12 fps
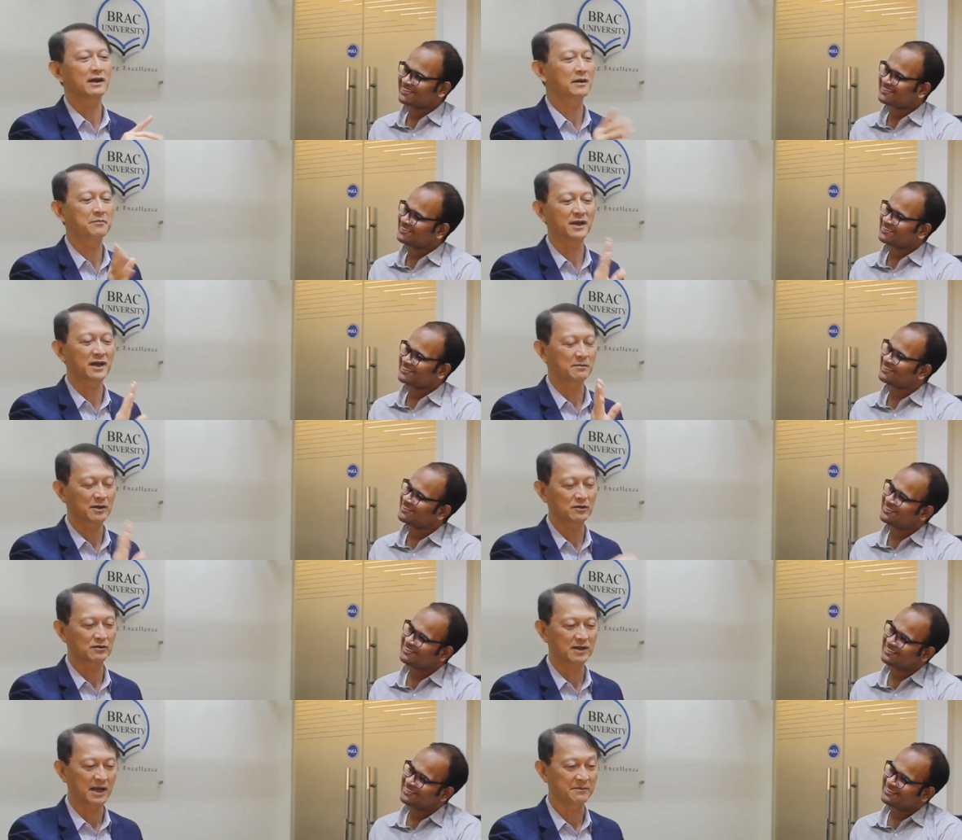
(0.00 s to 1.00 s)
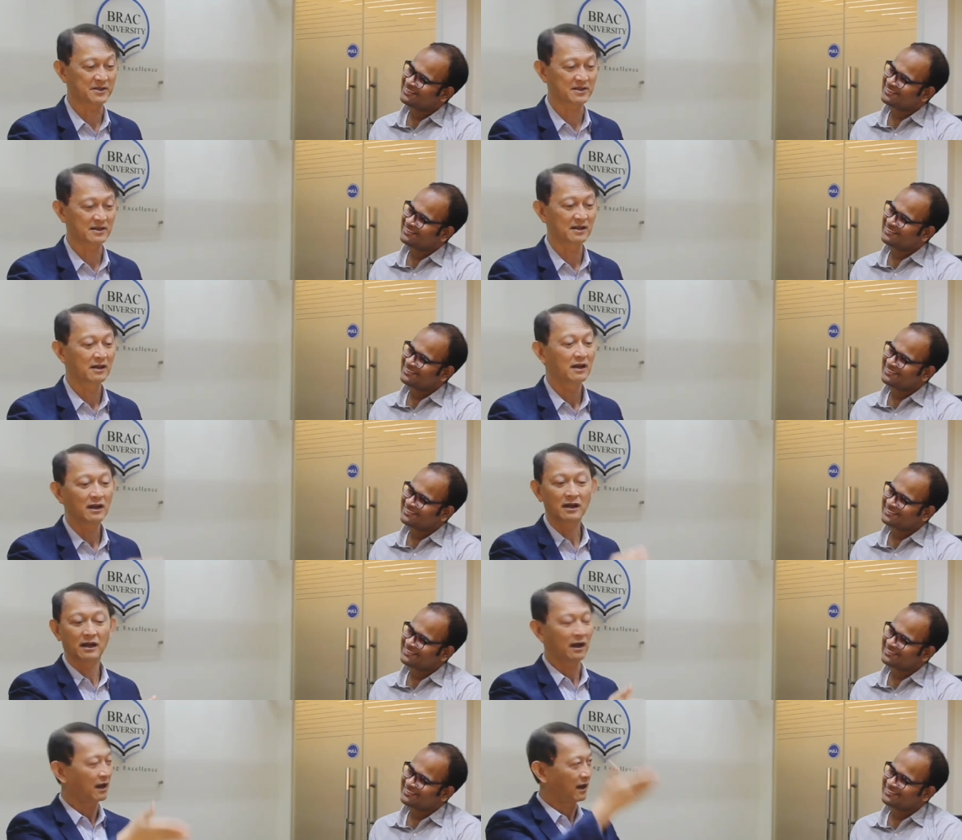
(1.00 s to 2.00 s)
Speaker 1: cannot become a good chemist.
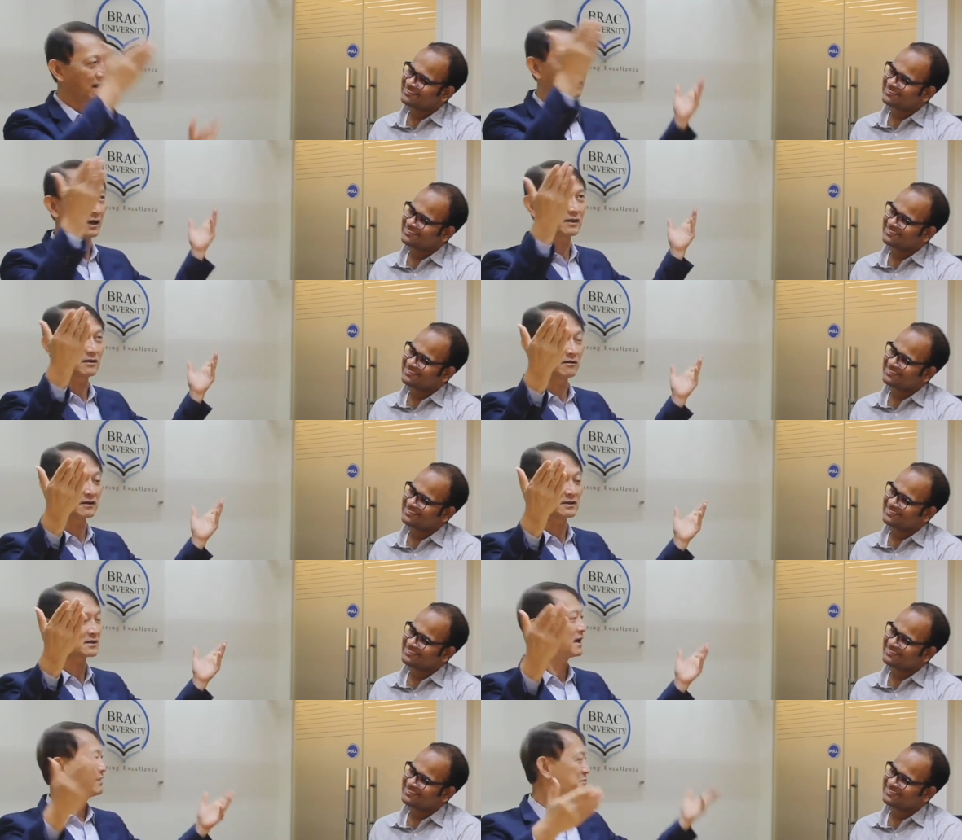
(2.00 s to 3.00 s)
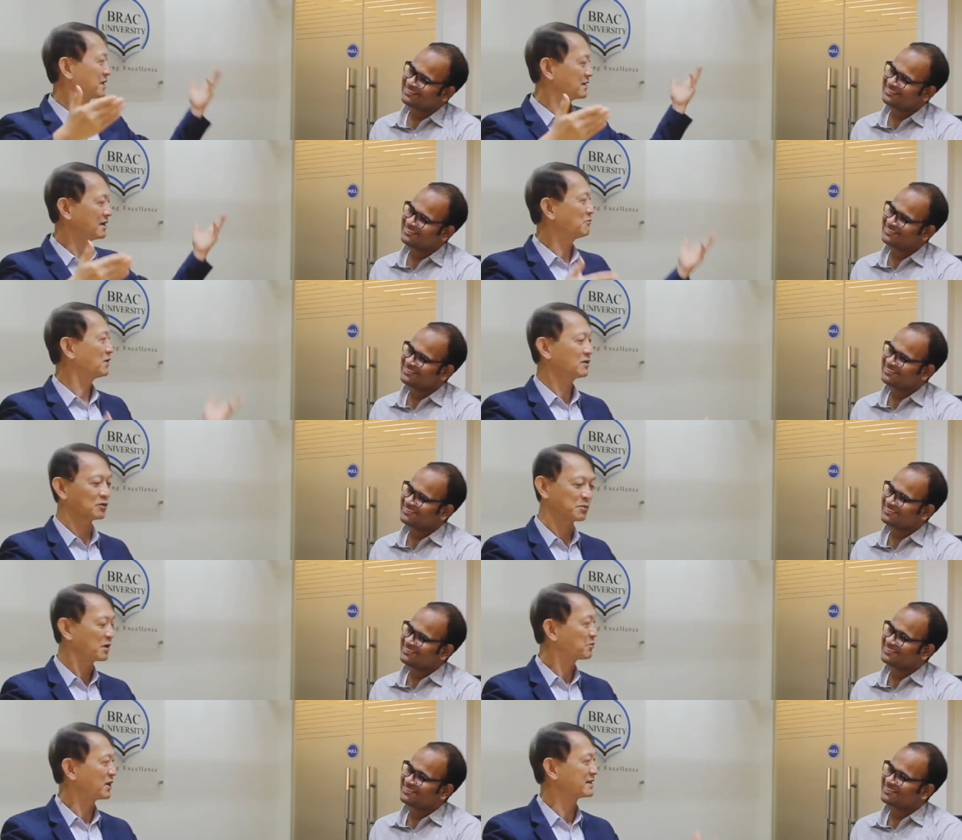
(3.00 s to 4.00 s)
And they told him he won a
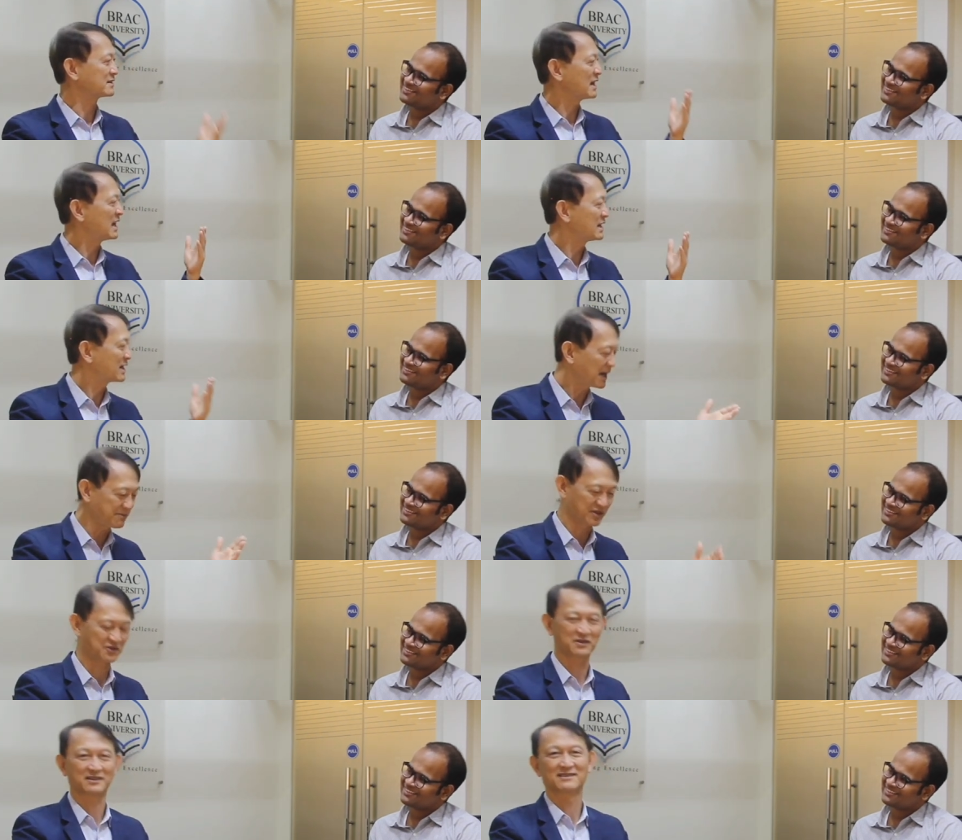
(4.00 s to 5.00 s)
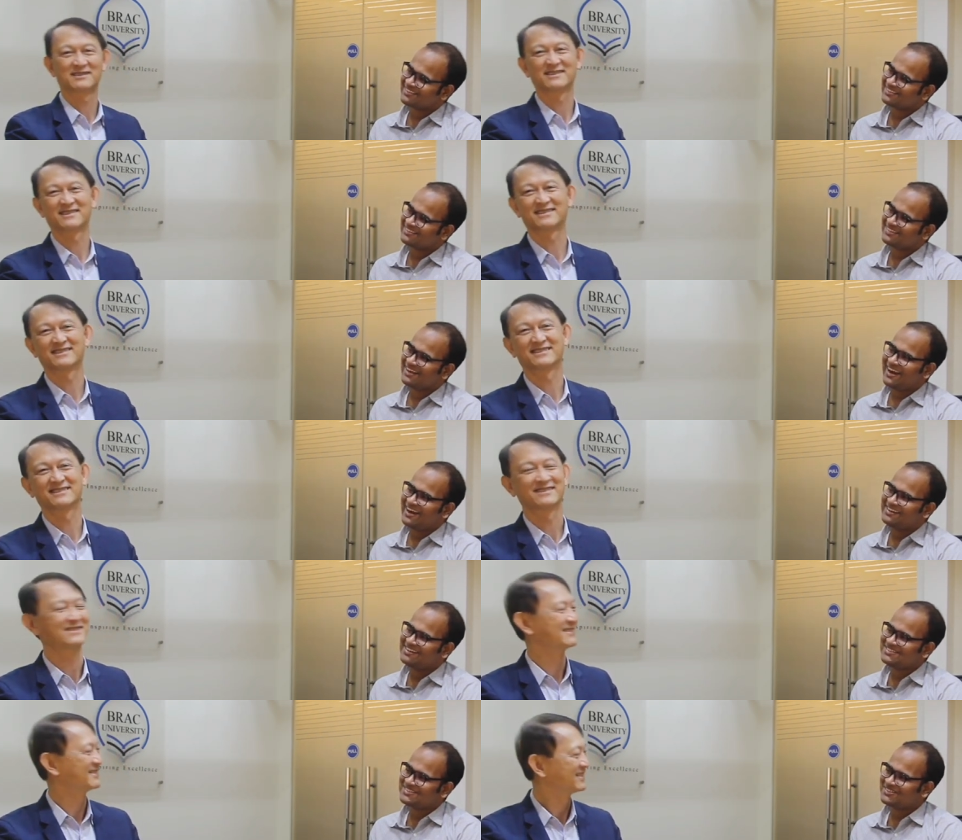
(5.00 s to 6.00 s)
Nobel Prize in chemistry. So
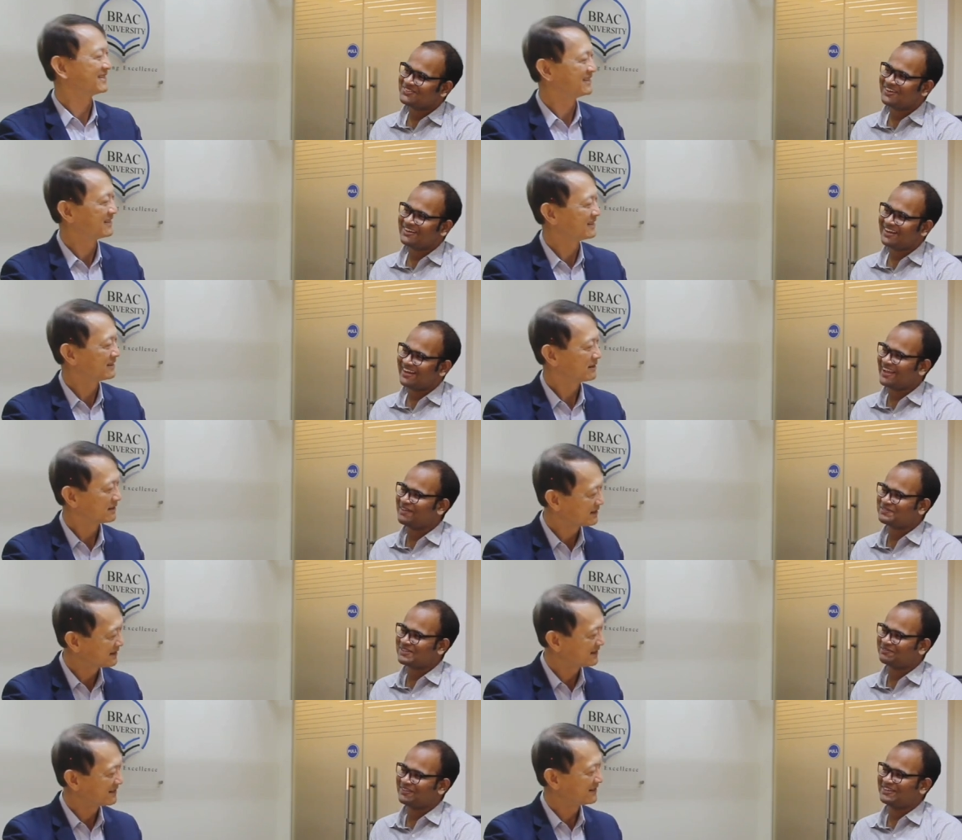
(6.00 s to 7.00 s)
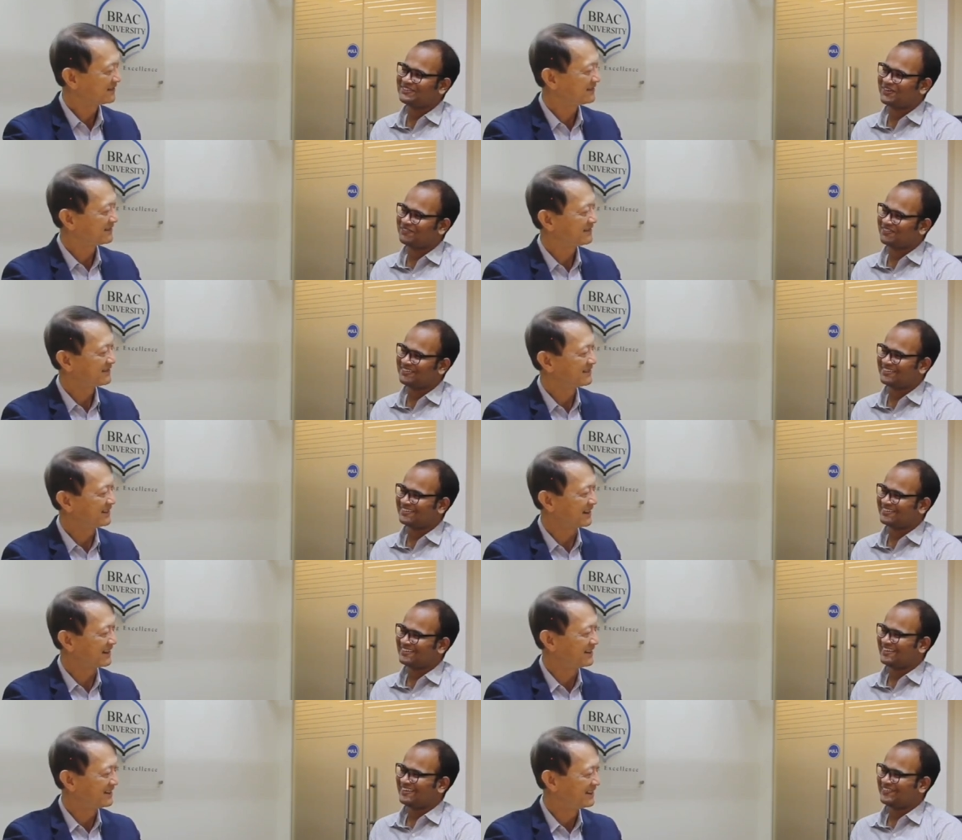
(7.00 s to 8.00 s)
Speaker 2: at least you and I have something in common.
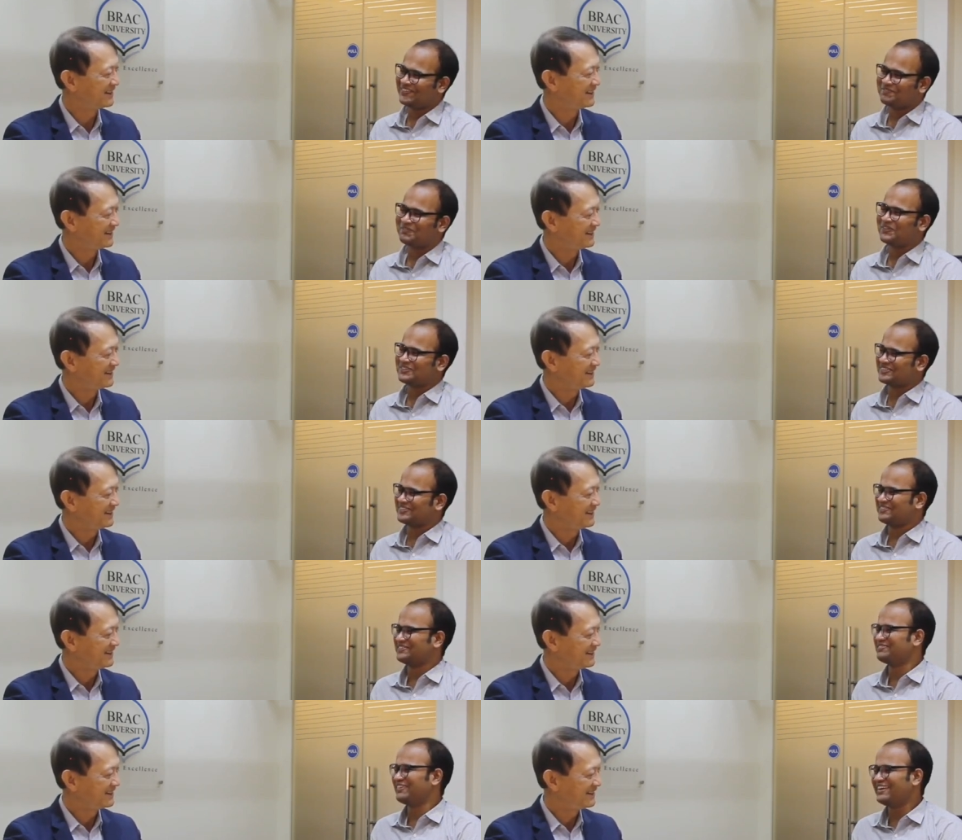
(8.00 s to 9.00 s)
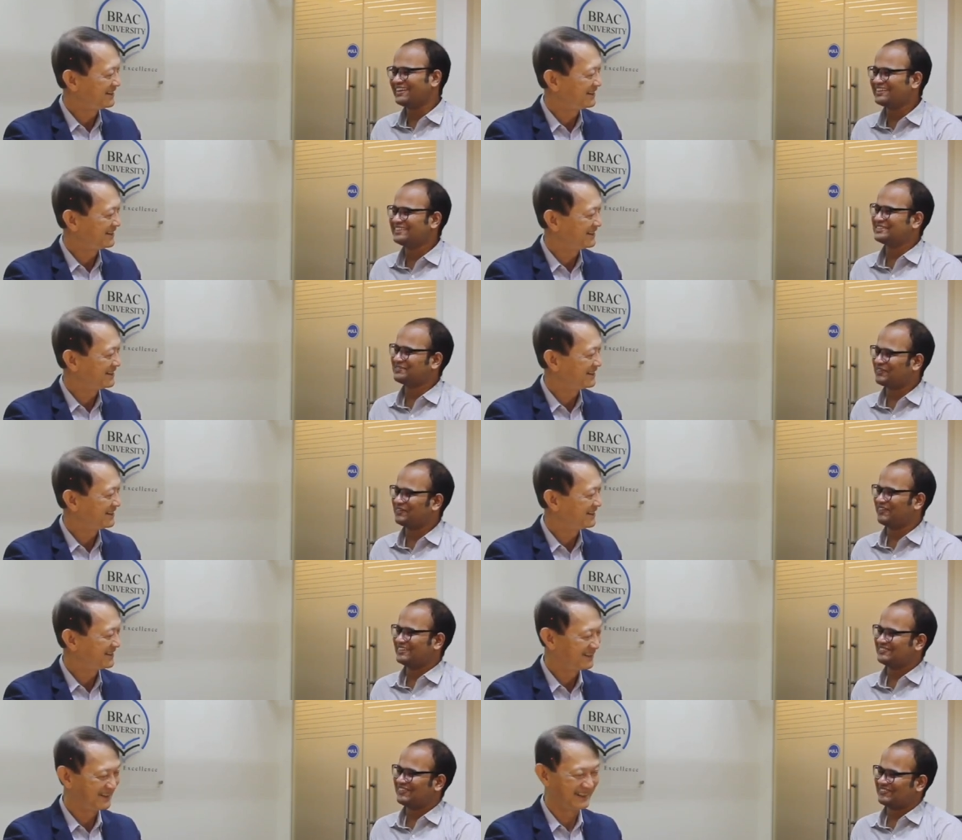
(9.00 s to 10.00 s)
Yeah. We both failed in Tripoli
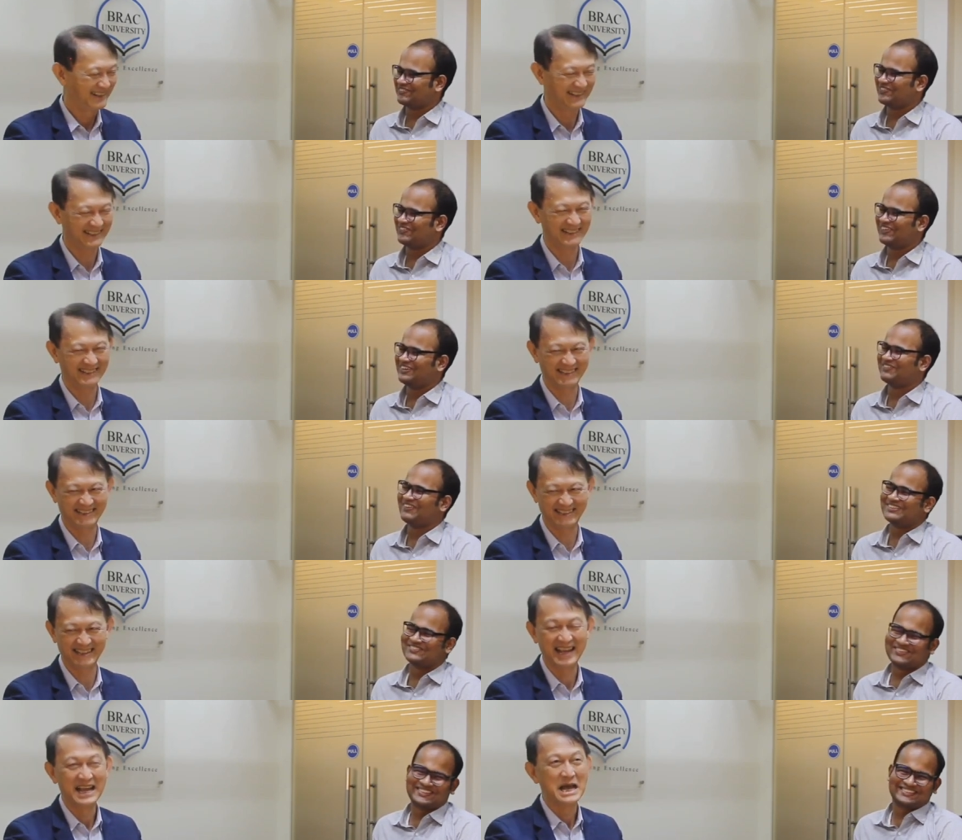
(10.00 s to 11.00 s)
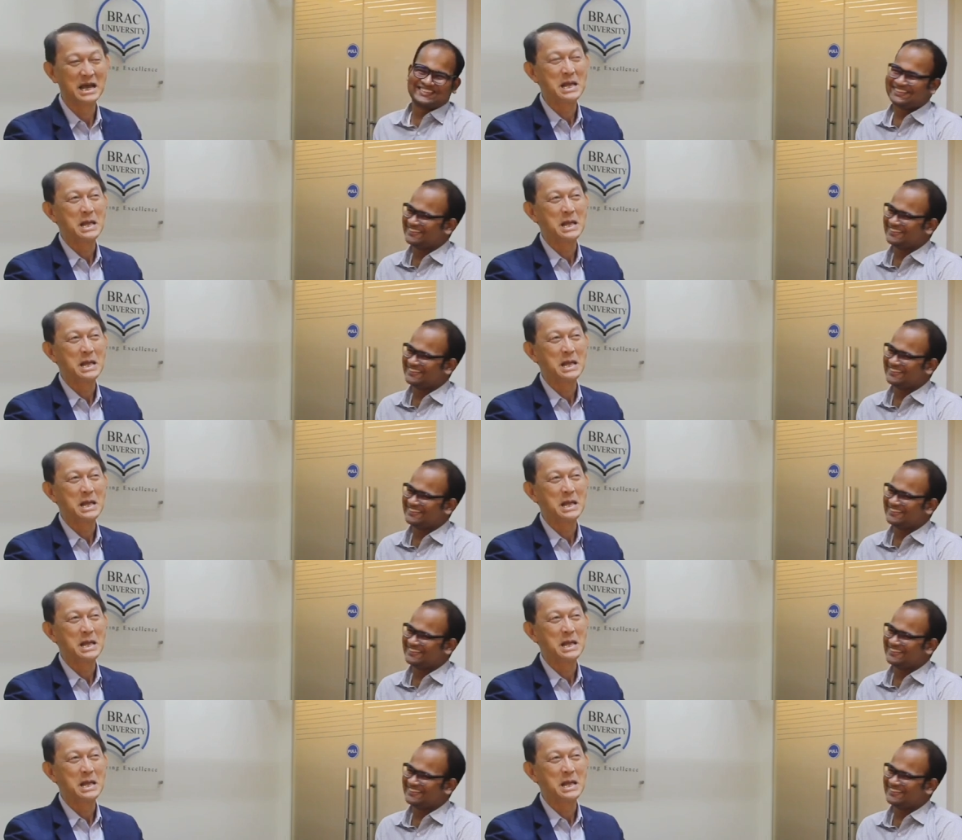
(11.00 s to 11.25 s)
one
Speaker 1: course.